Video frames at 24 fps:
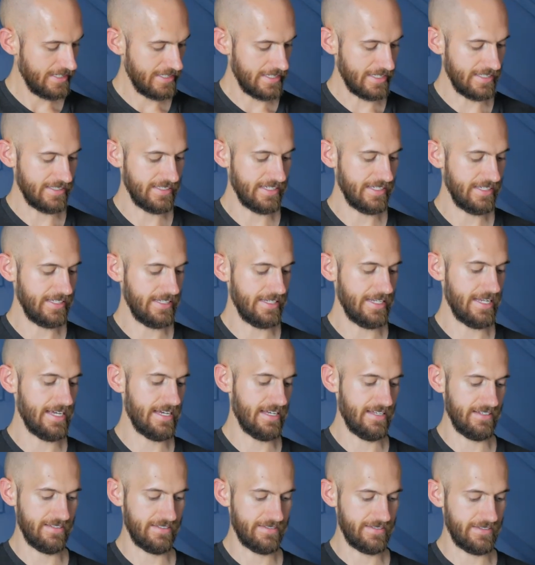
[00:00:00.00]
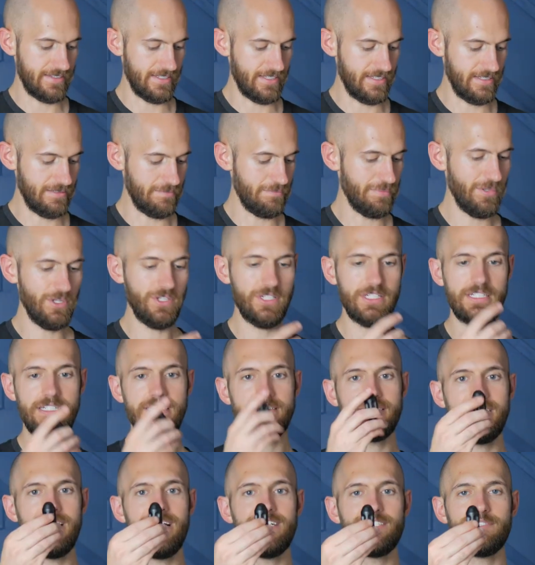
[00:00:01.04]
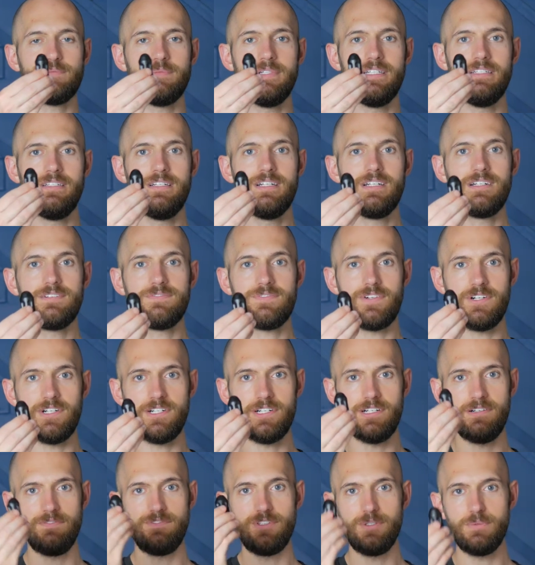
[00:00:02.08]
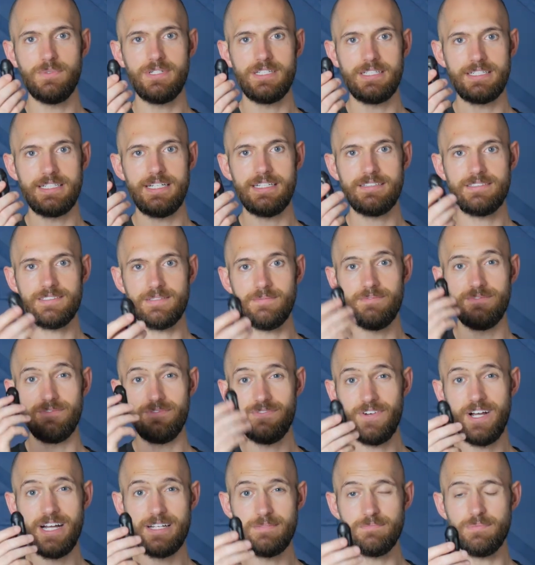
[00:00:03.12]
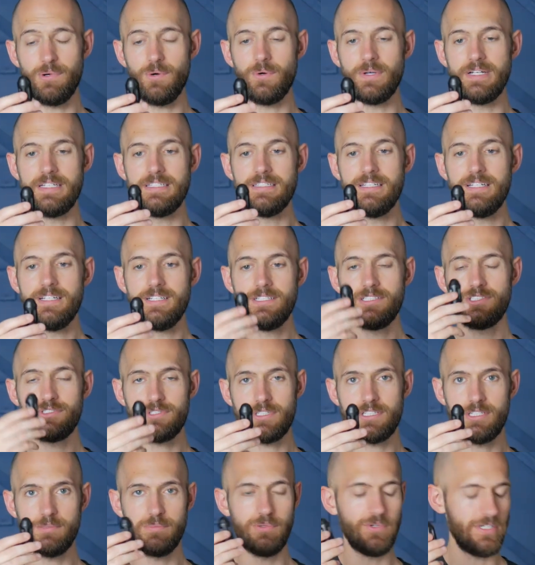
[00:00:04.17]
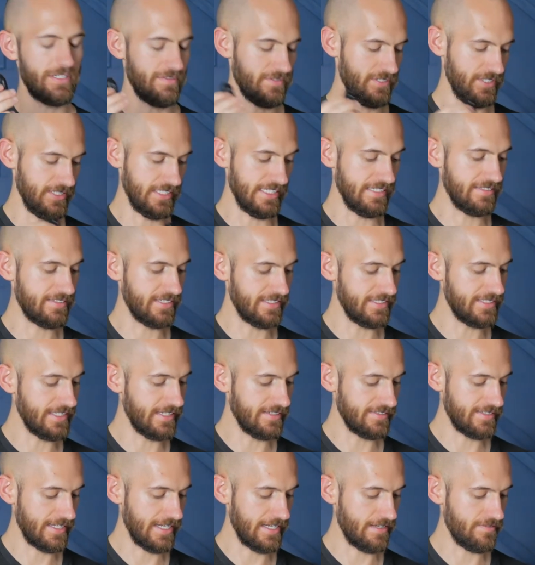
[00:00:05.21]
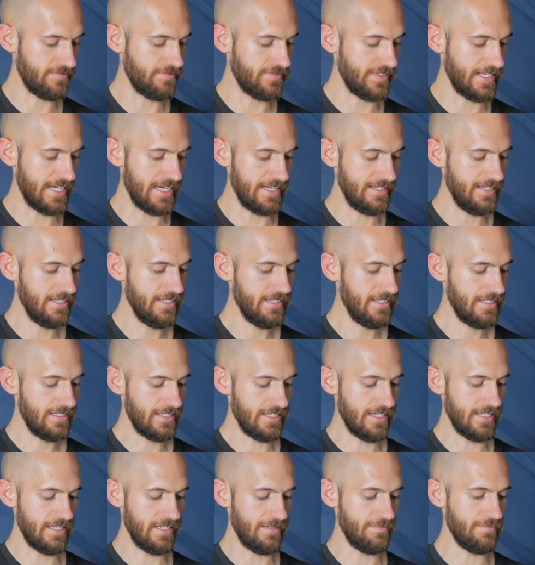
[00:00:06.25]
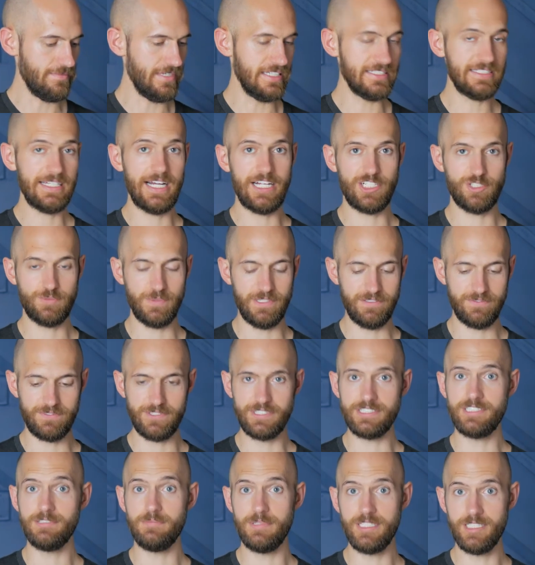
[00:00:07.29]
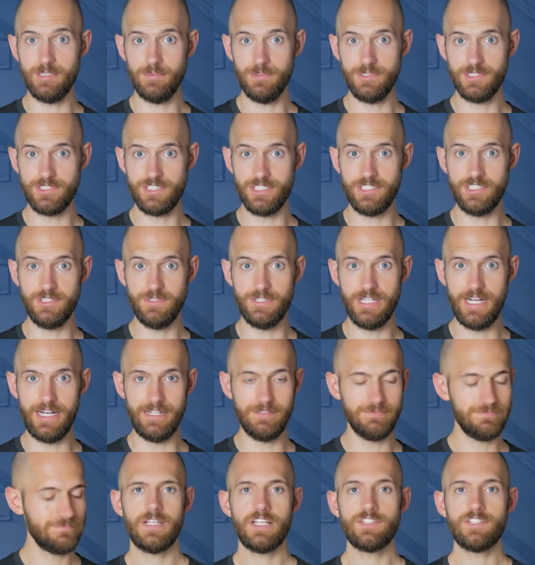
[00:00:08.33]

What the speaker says: And then it has the bullet attachment for if you want to get some fine point trigger point release. It does have that attachment for you to be able to do that.